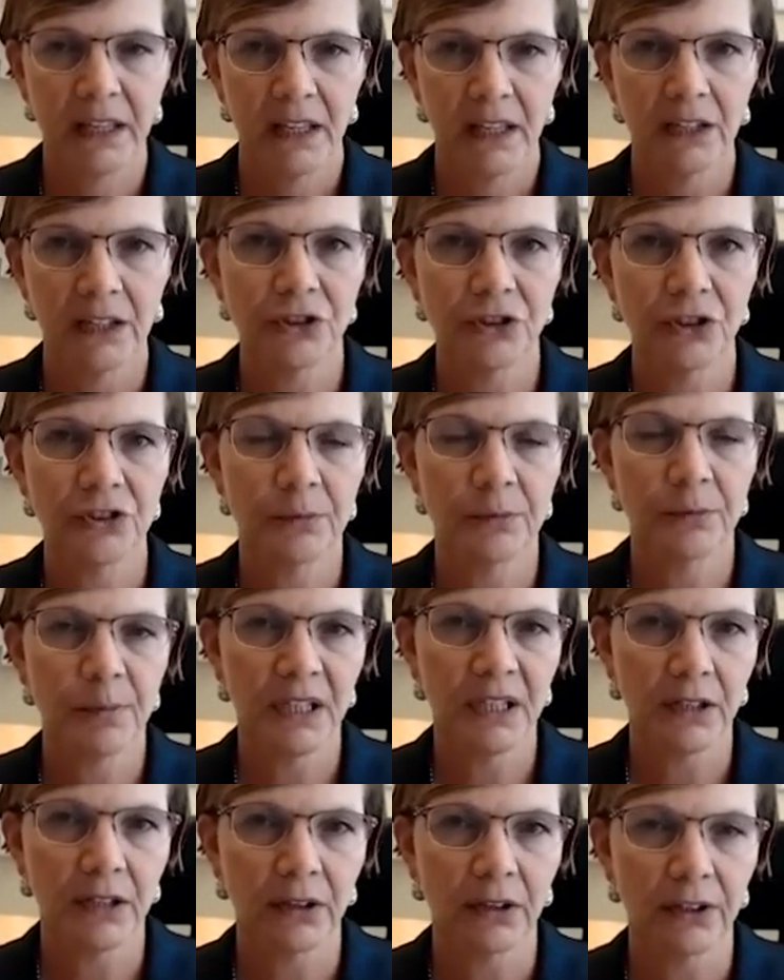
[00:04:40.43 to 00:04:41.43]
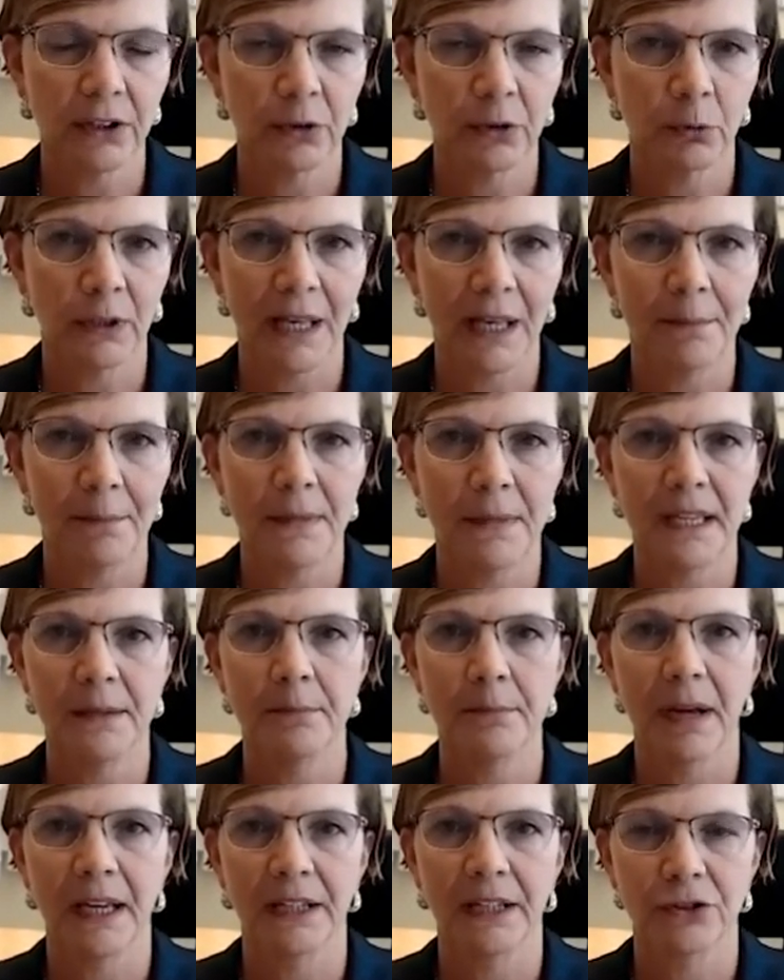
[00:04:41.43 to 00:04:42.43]
And just to be clear what I
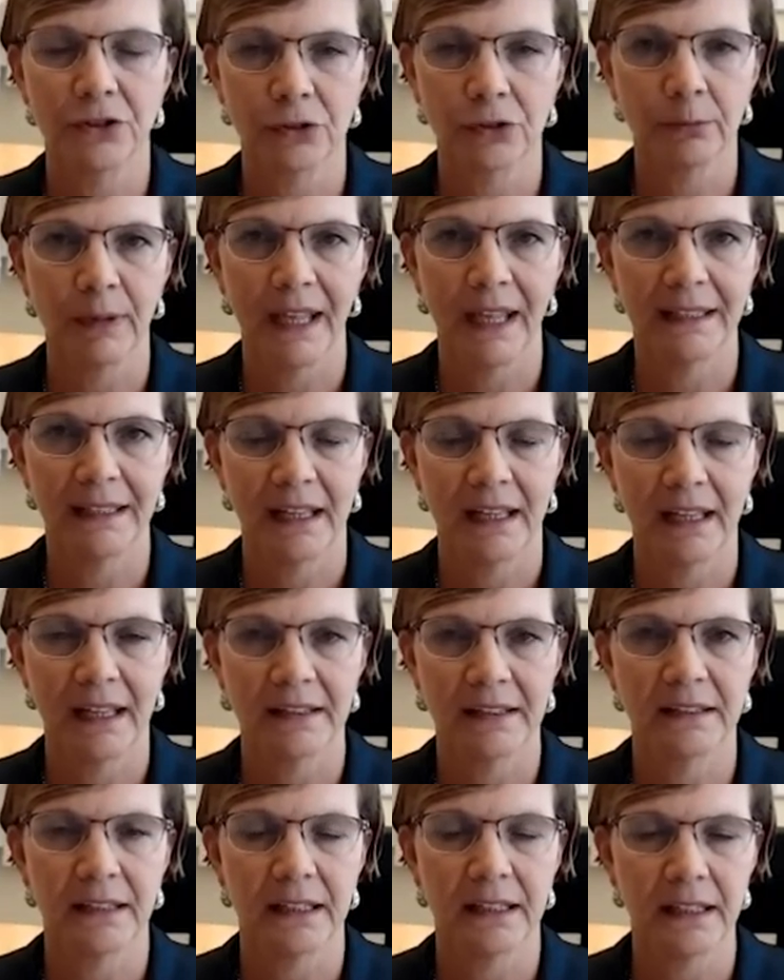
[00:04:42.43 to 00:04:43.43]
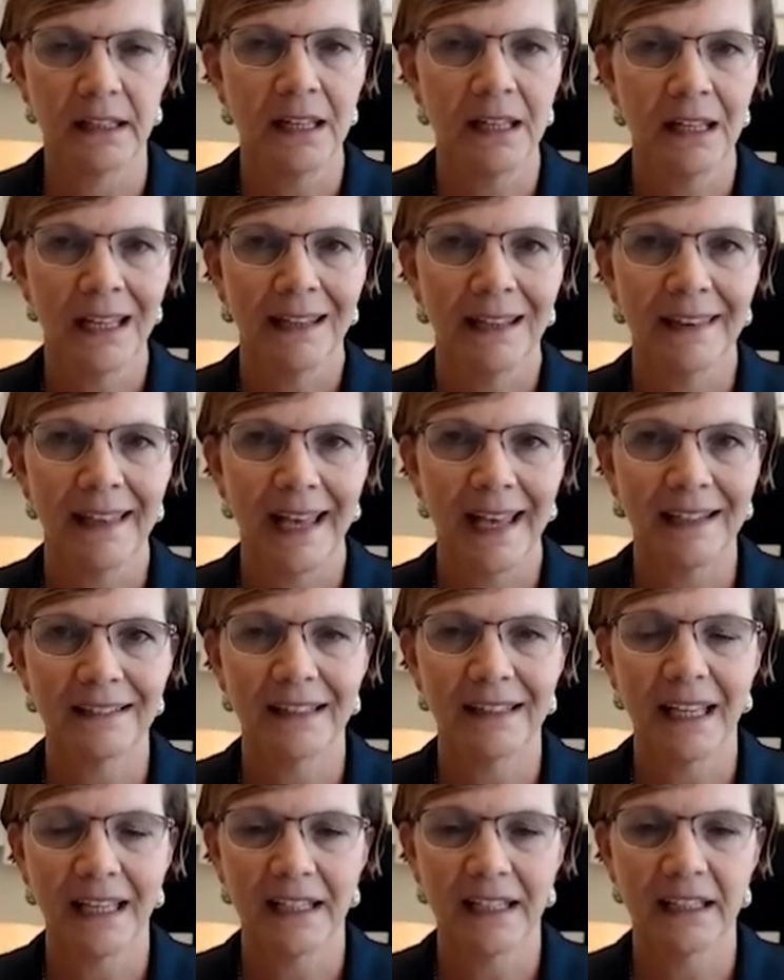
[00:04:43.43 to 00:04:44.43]
mean by germline testing,
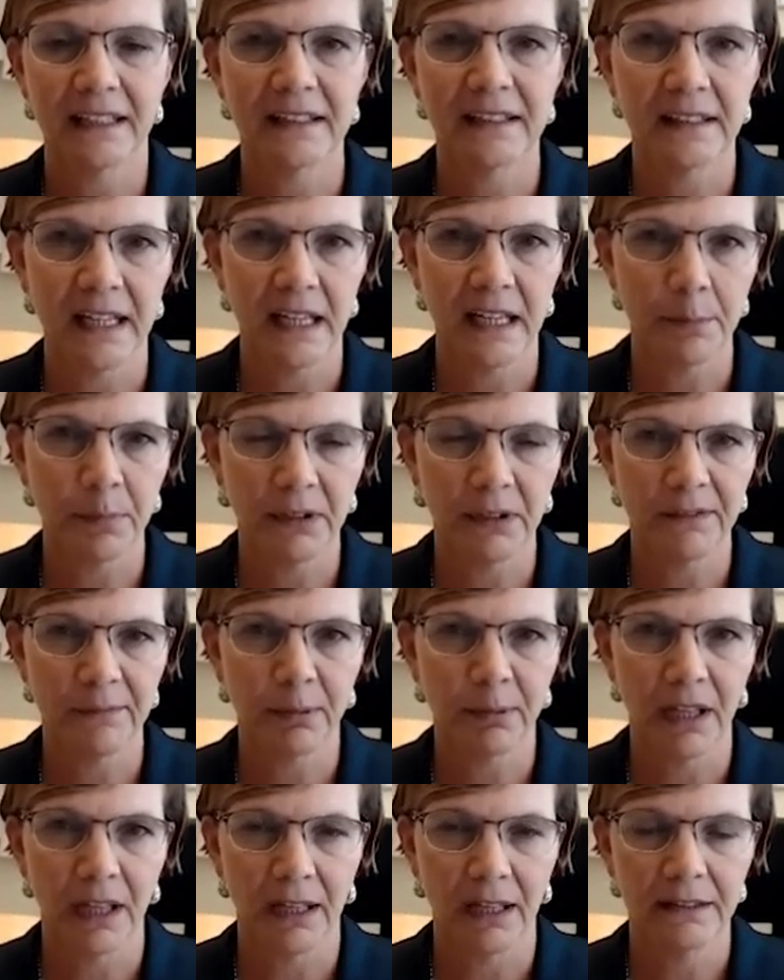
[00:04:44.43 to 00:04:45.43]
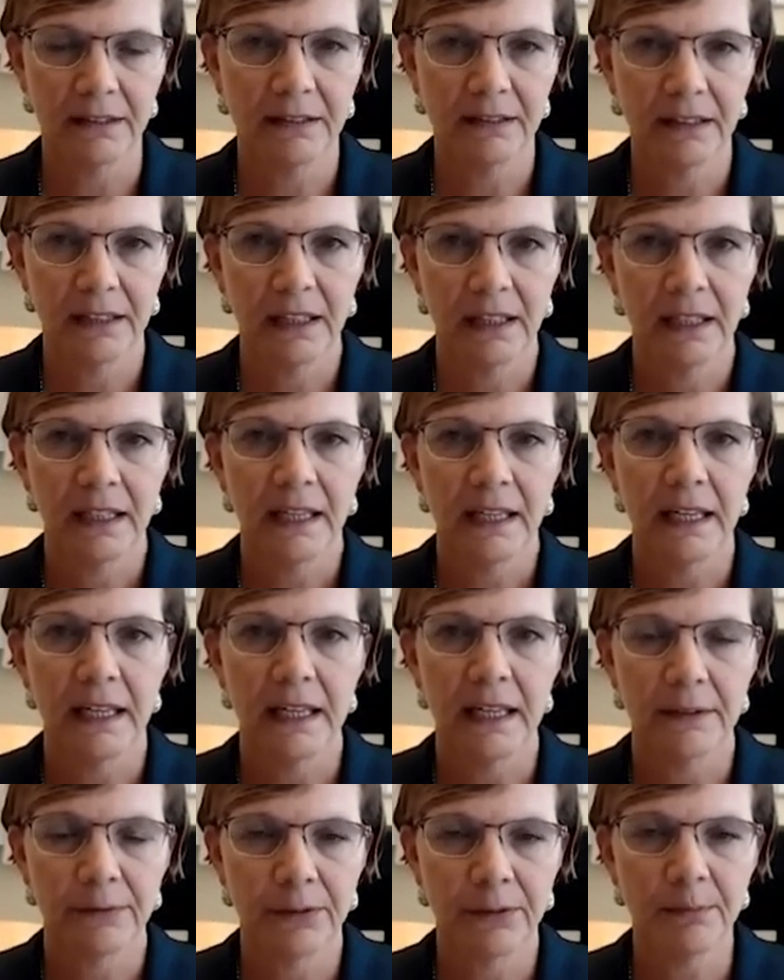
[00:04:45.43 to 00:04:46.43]
that's getting a sample of blood,
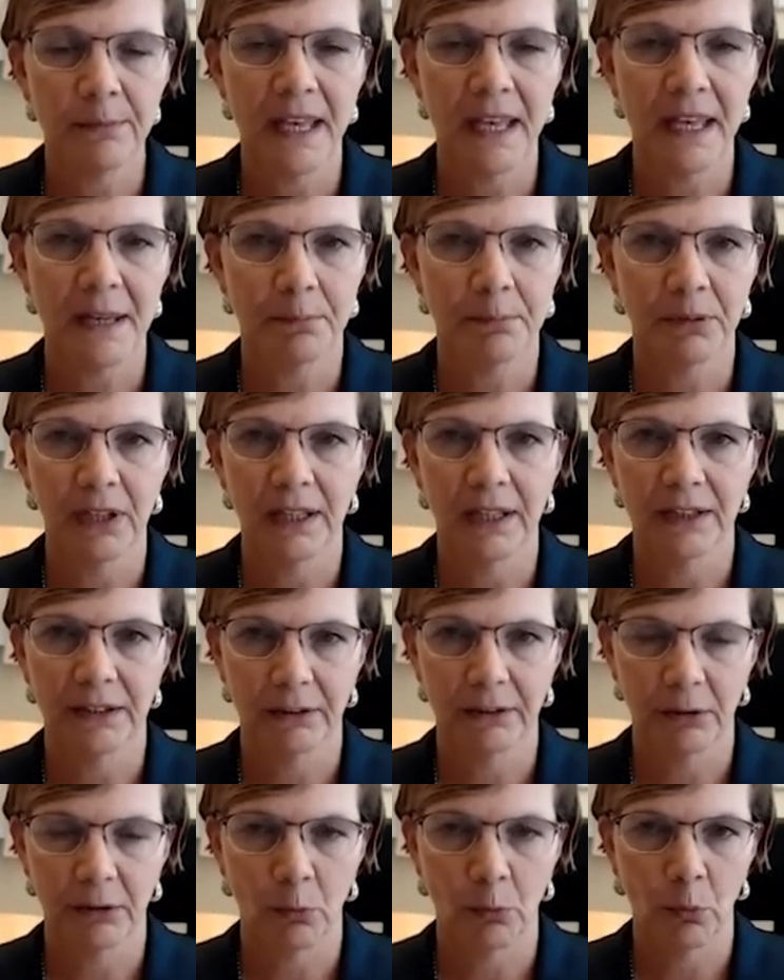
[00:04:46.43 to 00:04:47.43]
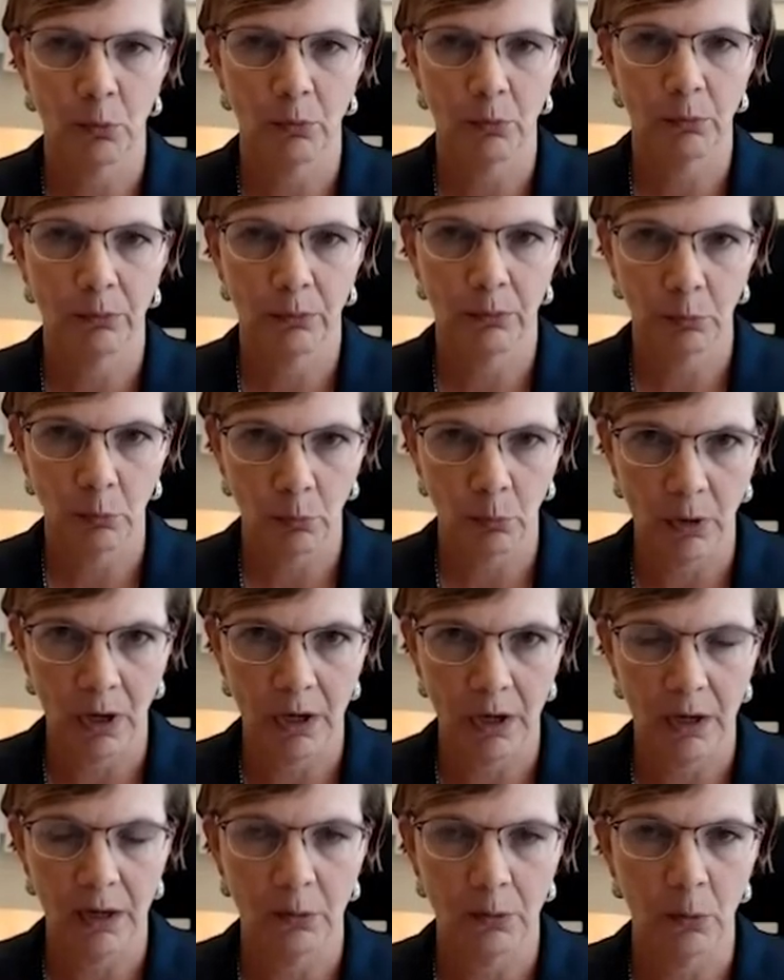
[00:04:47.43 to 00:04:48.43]
and from that blood there
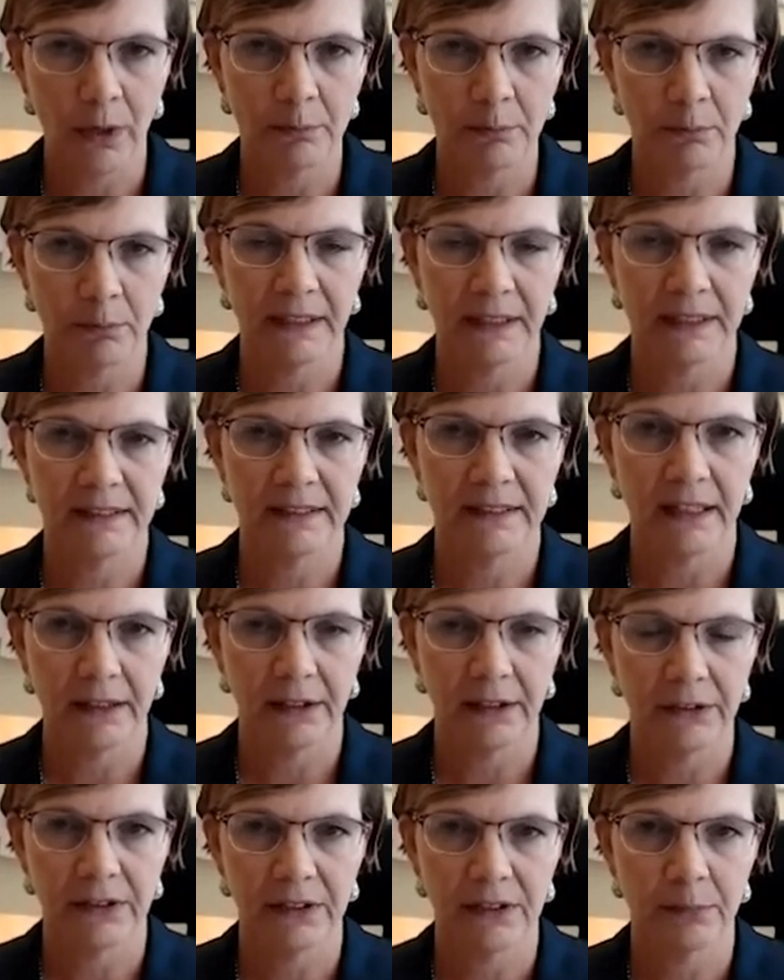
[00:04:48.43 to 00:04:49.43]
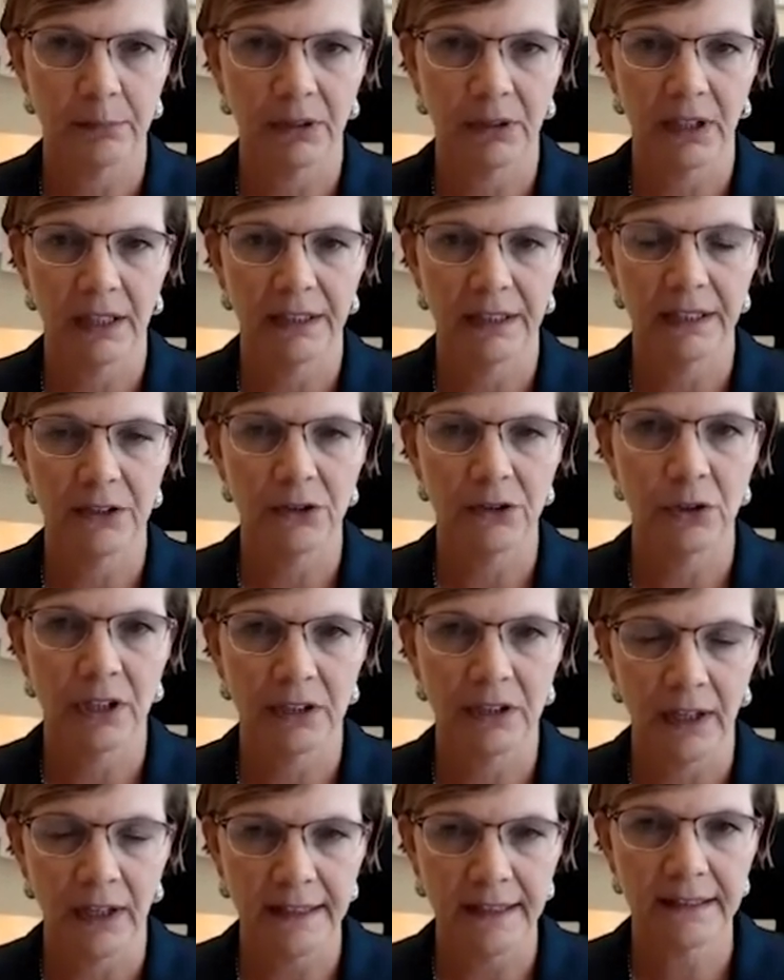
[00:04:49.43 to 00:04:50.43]
are white blood cells in the blood, and you
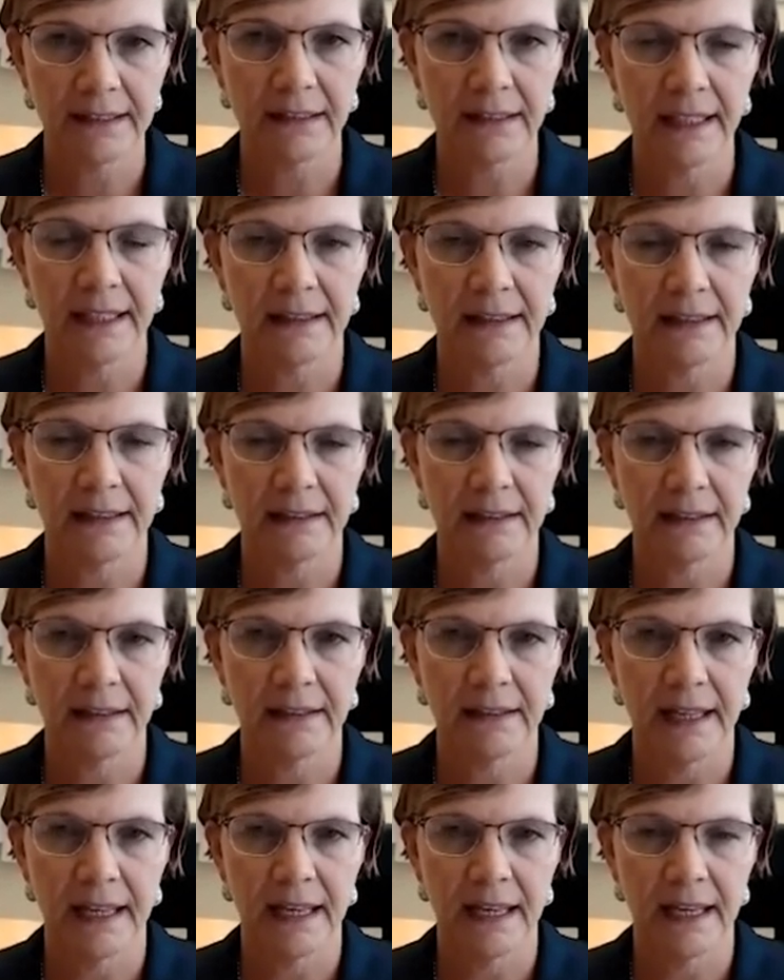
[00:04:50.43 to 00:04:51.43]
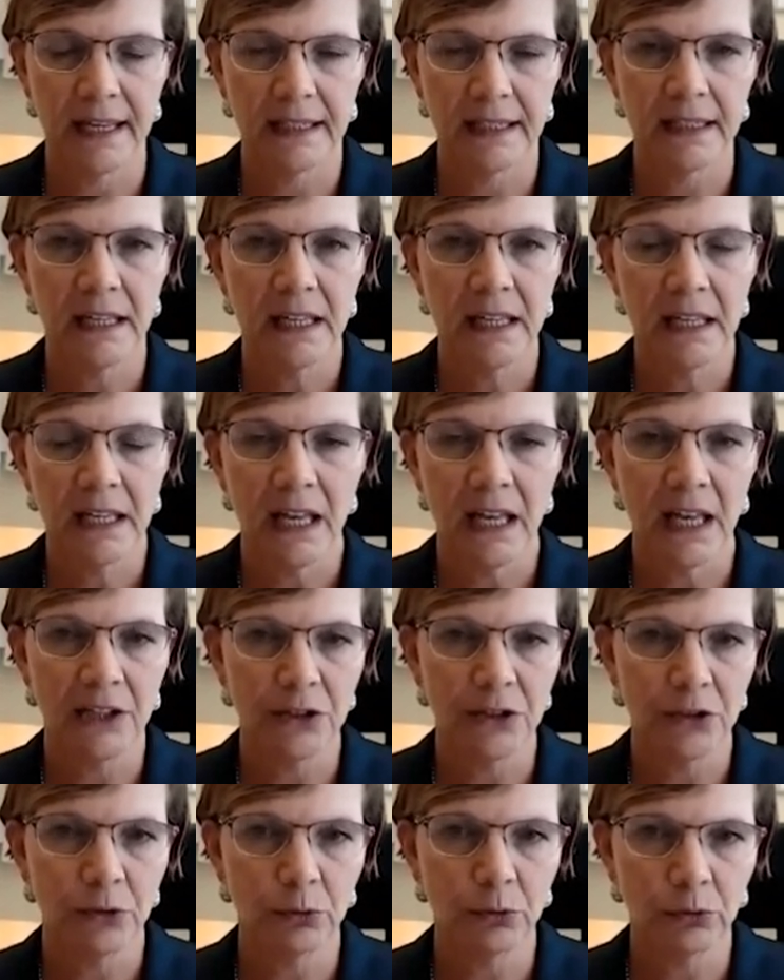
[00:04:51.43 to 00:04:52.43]
can isolate the DNA,
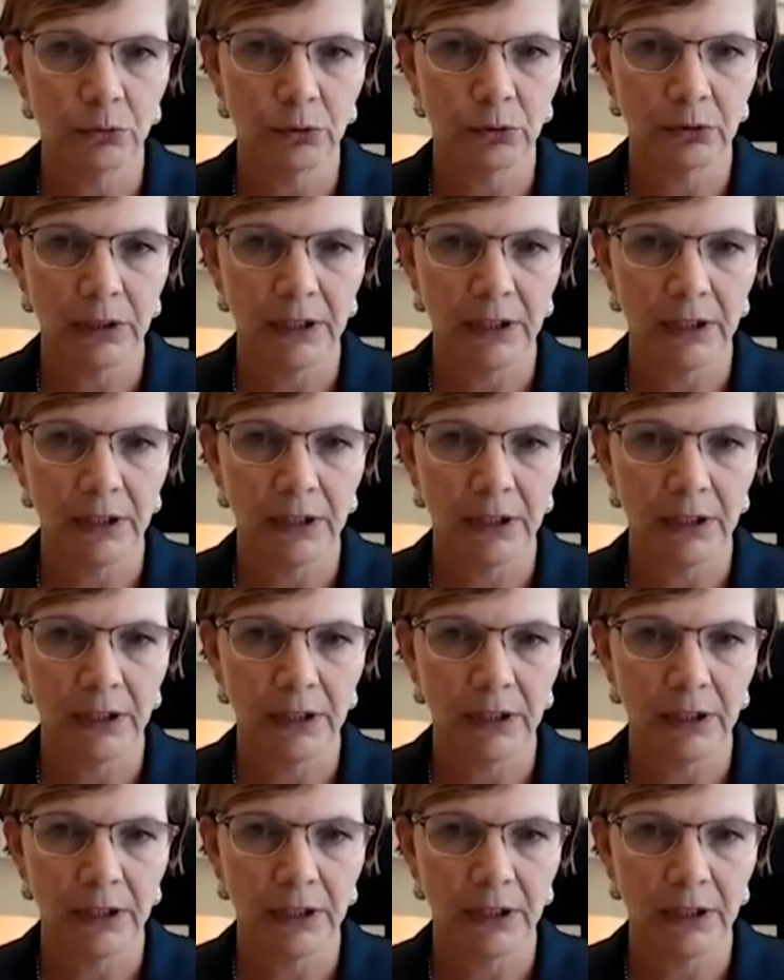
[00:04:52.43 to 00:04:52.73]
and you,